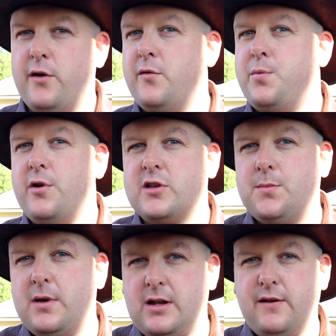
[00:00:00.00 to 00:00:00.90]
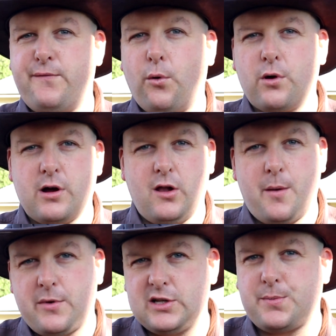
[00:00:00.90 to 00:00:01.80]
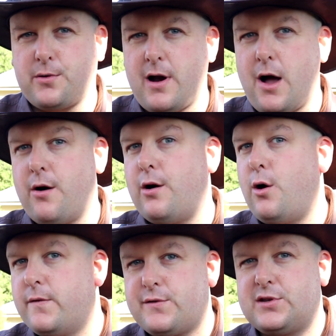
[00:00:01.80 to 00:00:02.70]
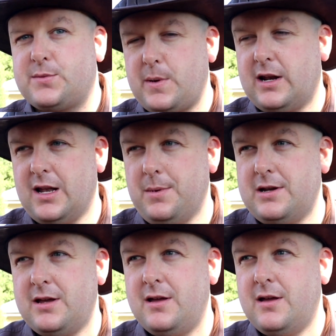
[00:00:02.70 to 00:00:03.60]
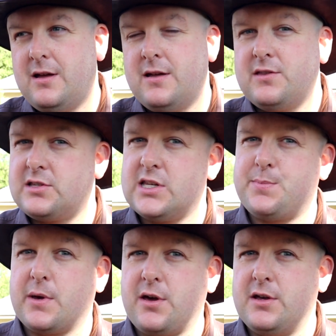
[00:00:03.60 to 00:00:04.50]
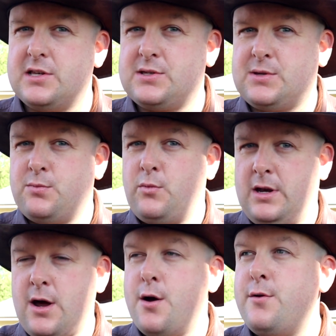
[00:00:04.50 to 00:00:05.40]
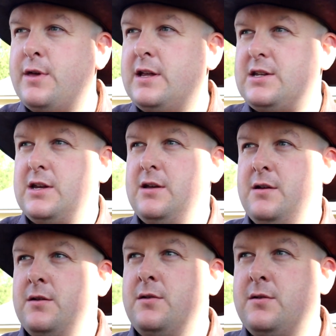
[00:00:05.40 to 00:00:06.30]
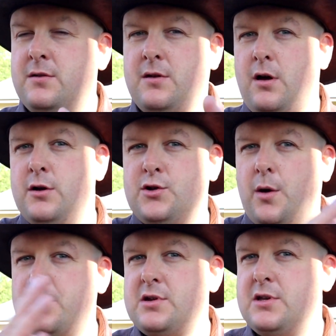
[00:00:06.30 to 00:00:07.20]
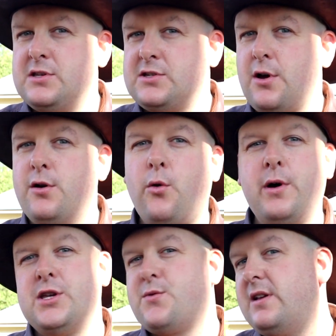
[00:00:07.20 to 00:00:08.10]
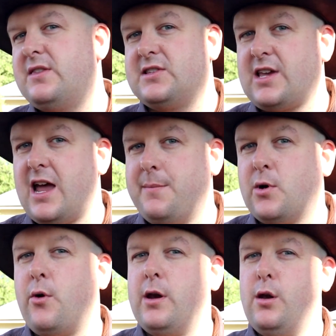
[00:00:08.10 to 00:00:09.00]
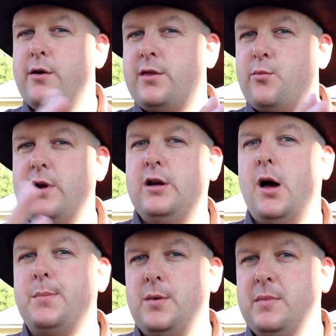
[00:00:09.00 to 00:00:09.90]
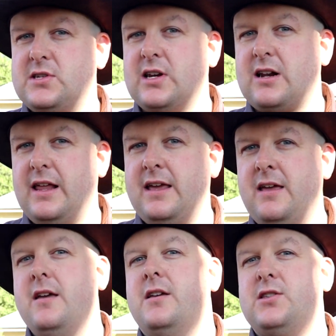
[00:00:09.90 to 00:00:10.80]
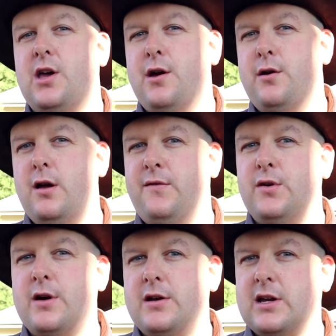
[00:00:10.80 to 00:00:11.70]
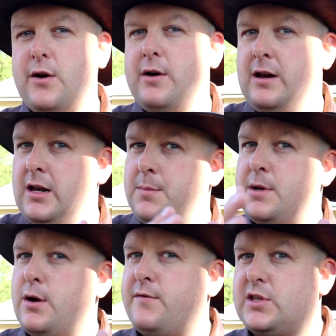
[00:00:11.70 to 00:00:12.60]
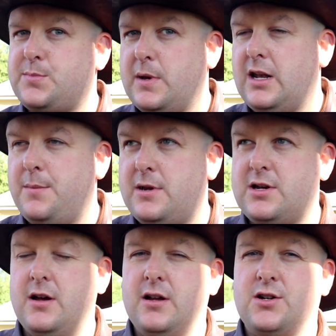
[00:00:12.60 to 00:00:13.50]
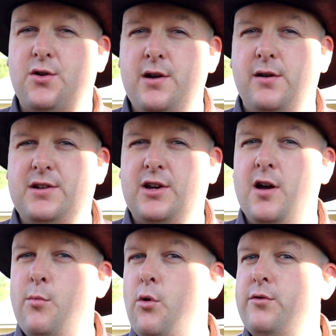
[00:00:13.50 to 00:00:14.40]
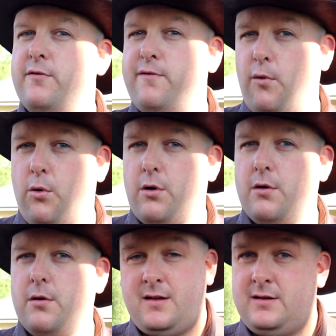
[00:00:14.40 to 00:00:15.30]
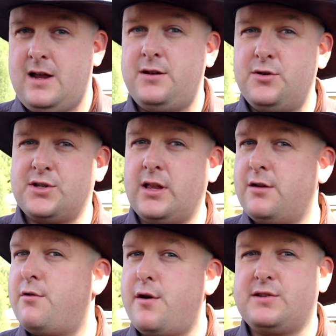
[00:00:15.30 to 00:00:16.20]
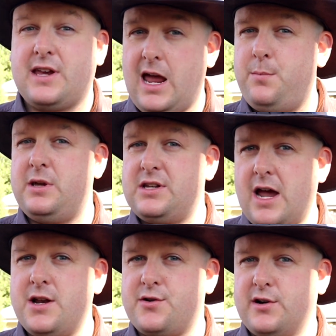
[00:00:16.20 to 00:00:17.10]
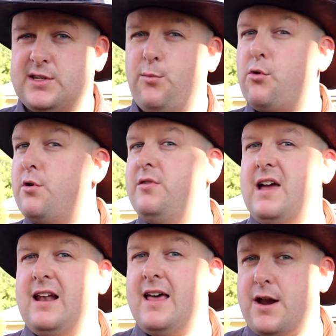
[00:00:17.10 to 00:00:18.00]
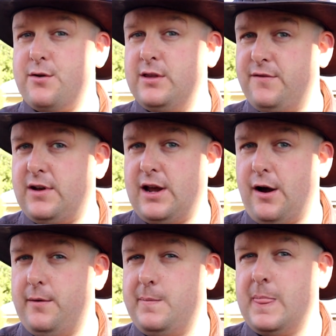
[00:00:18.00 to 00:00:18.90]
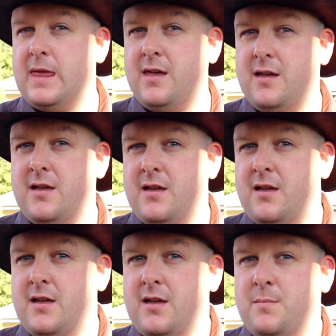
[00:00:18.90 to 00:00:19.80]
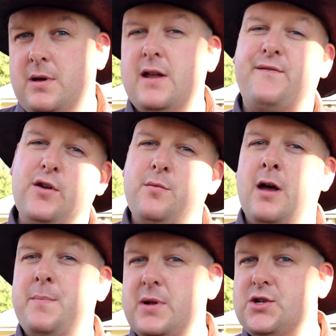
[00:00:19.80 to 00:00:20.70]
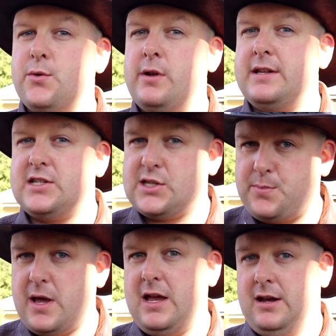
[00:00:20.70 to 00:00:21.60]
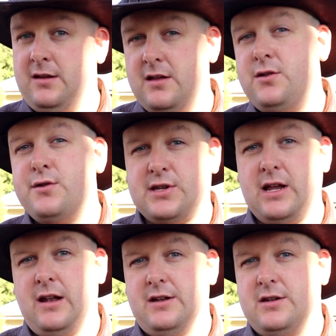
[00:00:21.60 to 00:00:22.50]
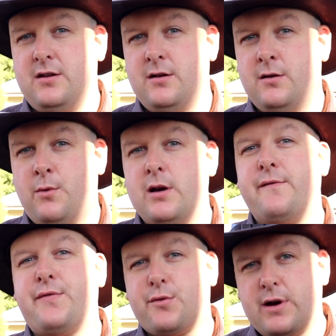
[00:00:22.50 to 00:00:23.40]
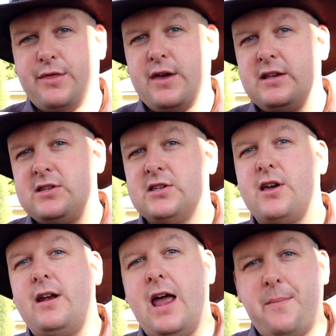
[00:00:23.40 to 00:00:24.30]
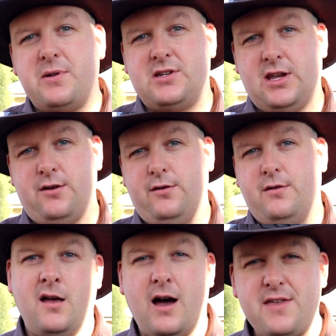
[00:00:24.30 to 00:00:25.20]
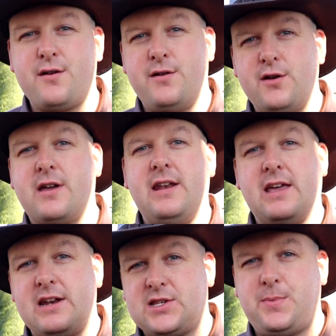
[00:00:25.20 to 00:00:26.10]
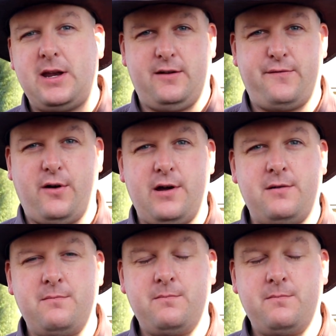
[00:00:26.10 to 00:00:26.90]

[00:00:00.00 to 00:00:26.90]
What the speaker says: approximately 4 kilometers per hour over the speed limit. This is because we know that odometers don't always read the same. Quite a lot of them read optimistically. So if you're going to go a little bit over the speed limit, try not to go more than 4. Now, New Zealand roads can be dangerous. More on that later in the video. But if you habitually speed in New Zealand, one of 3 things is going to happen to you. Either you're going to get a speeding fine,